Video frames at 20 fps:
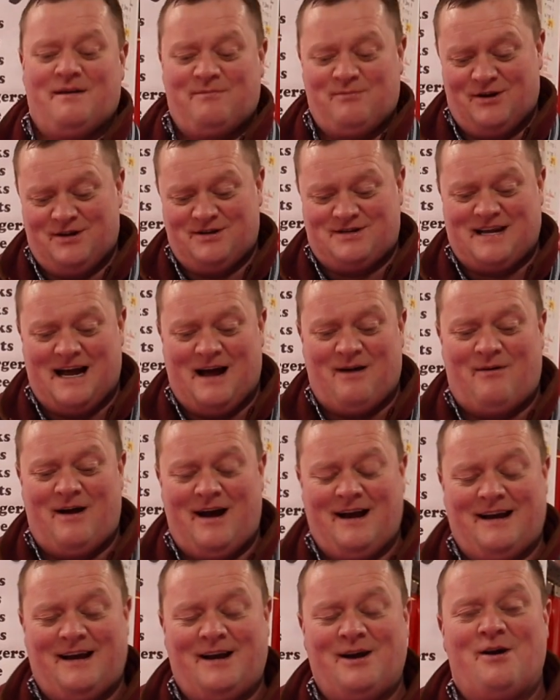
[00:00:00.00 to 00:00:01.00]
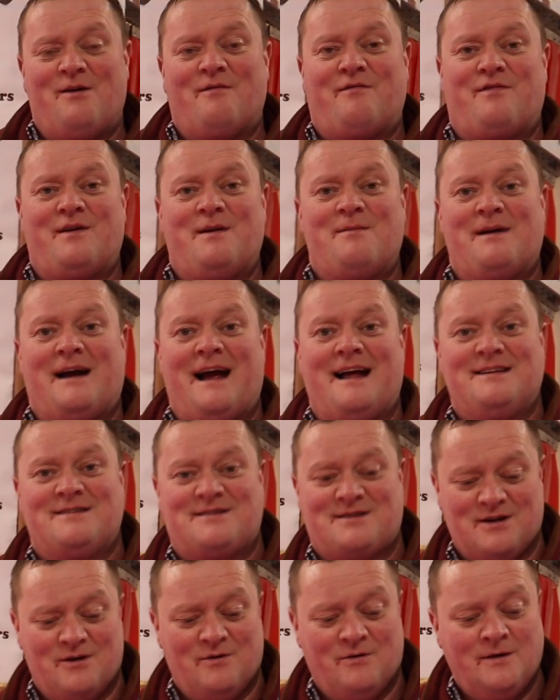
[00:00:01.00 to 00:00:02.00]
I'm going to start winding it up for him again
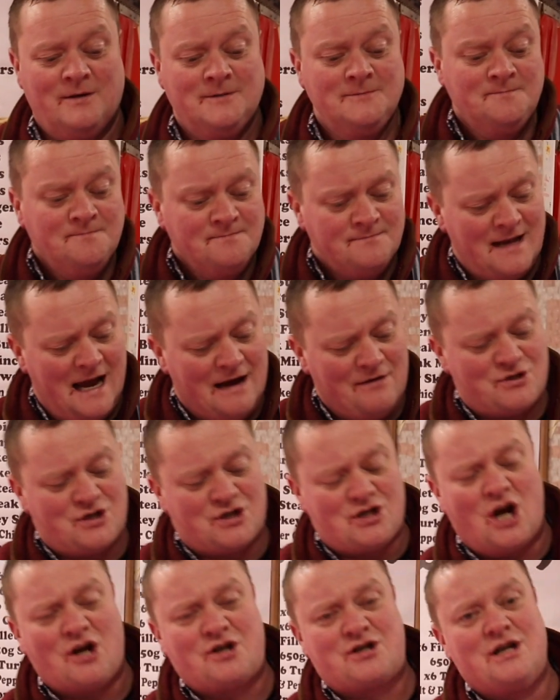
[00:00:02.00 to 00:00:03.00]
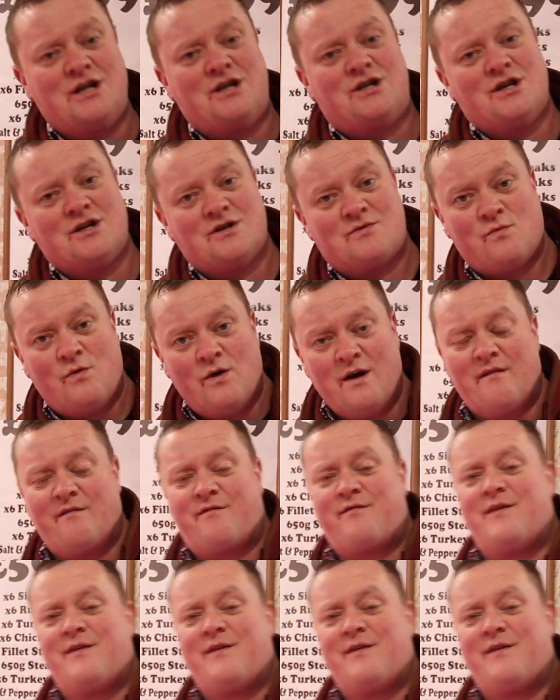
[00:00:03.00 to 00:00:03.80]
soon. Now, sausages. One of the